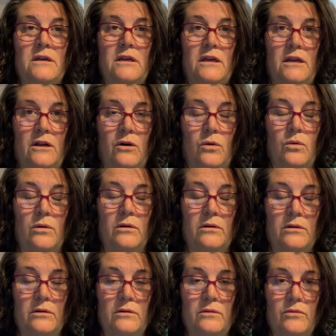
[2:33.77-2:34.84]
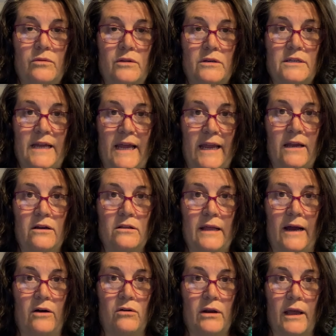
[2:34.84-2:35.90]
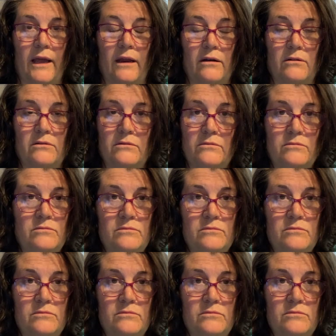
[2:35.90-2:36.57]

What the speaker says: the tangle out and